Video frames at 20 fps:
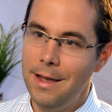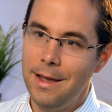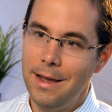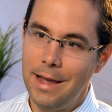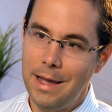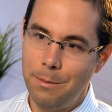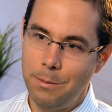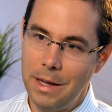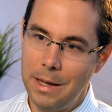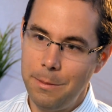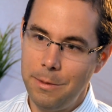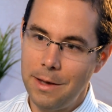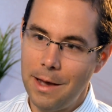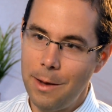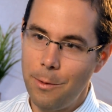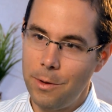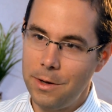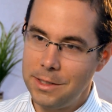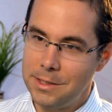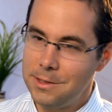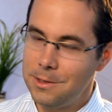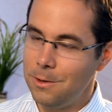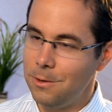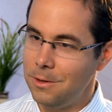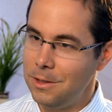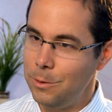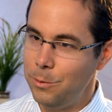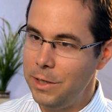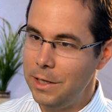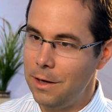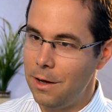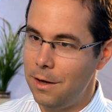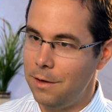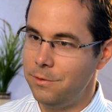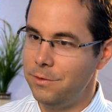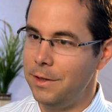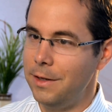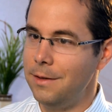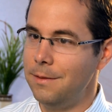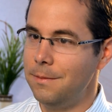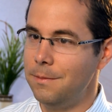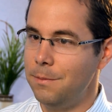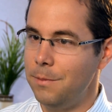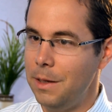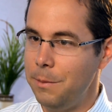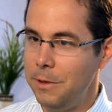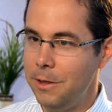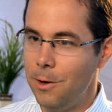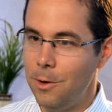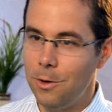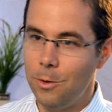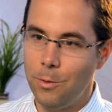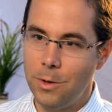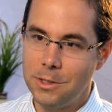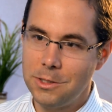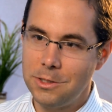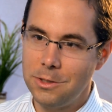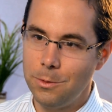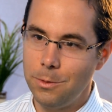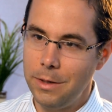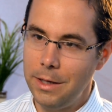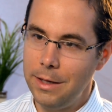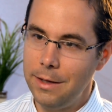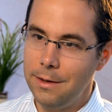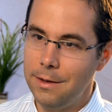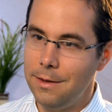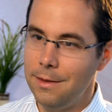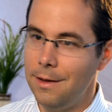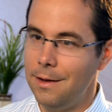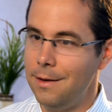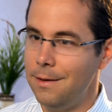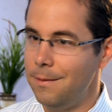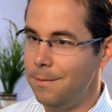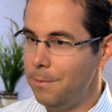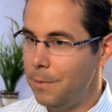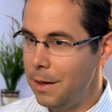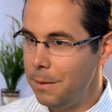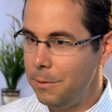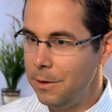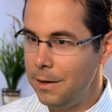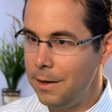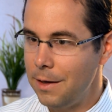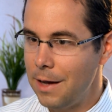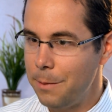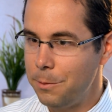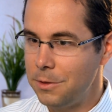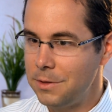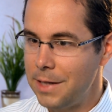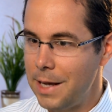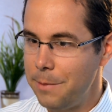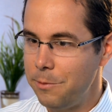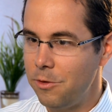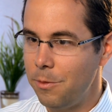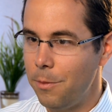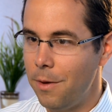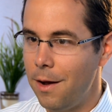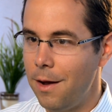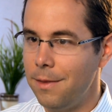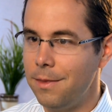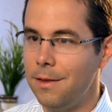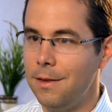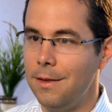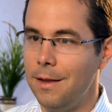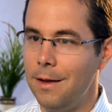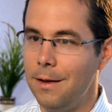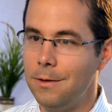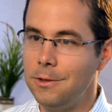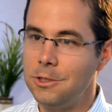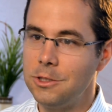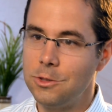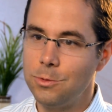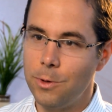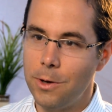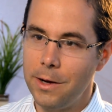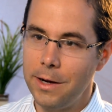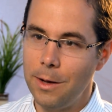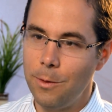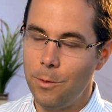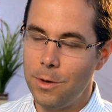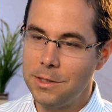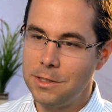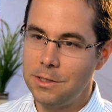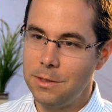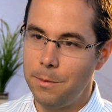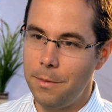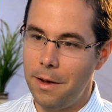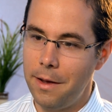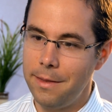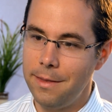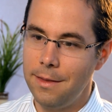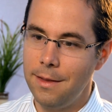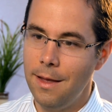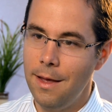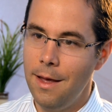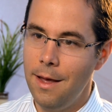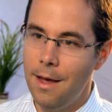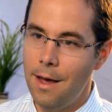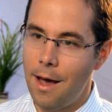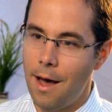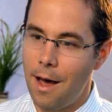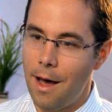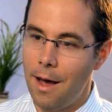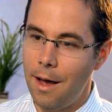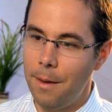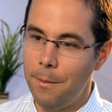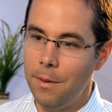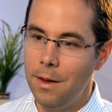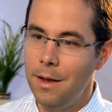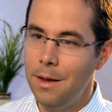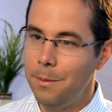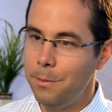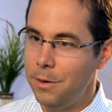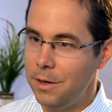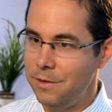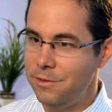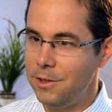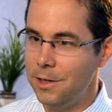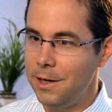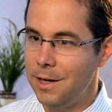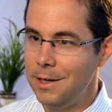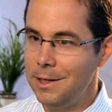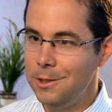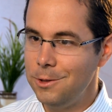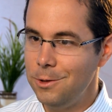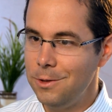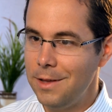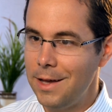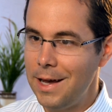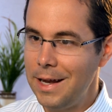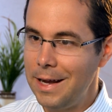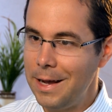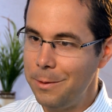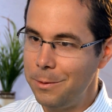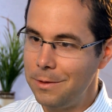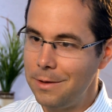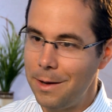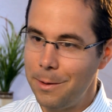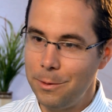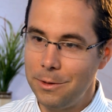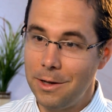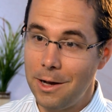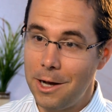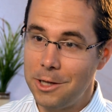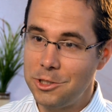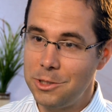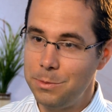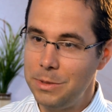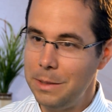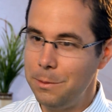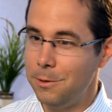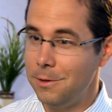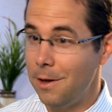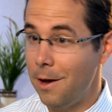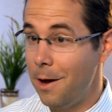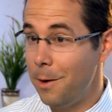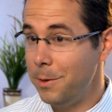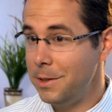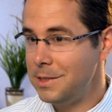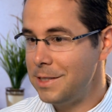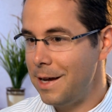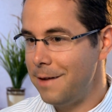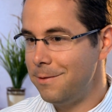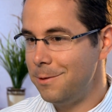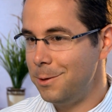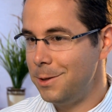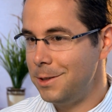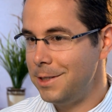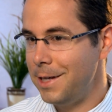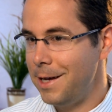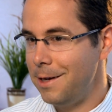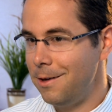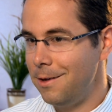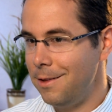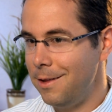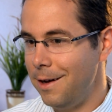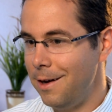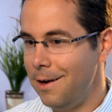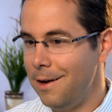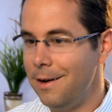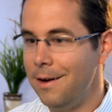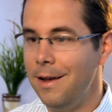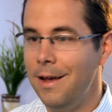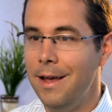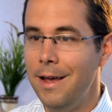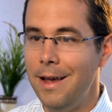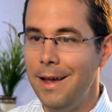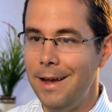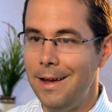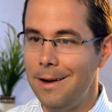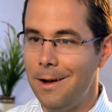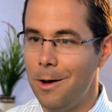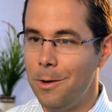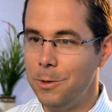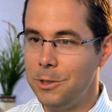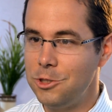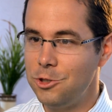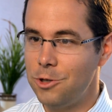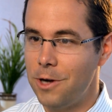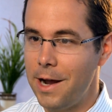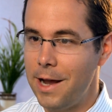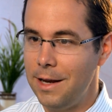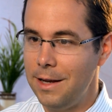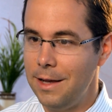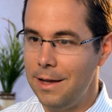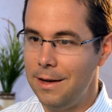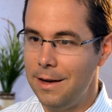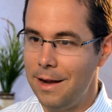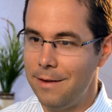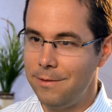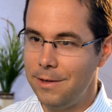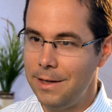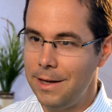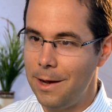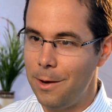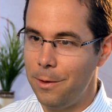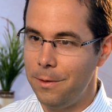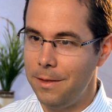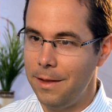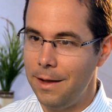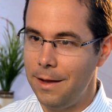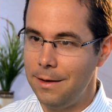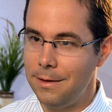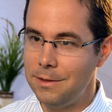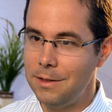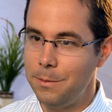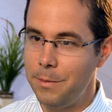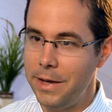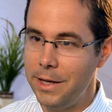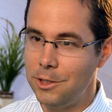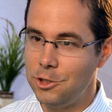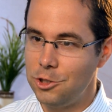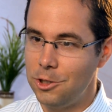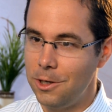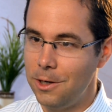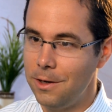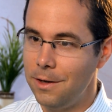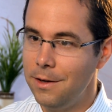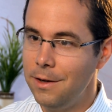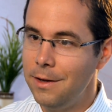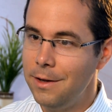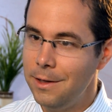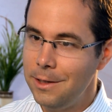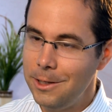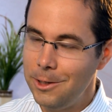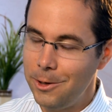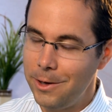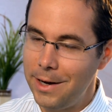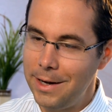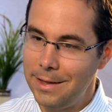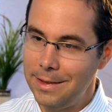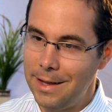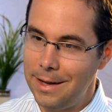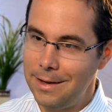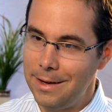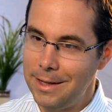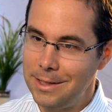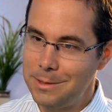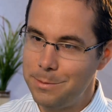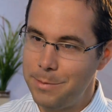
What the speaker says: And maybe I want to slowly wean off it, maybe go to once a week, and then maybe a couple times a month, and then just wearing it once a month. But if you're going to do that, I would caution people to always have the retainer there and always try it in every now and then to make sure you're getting that nice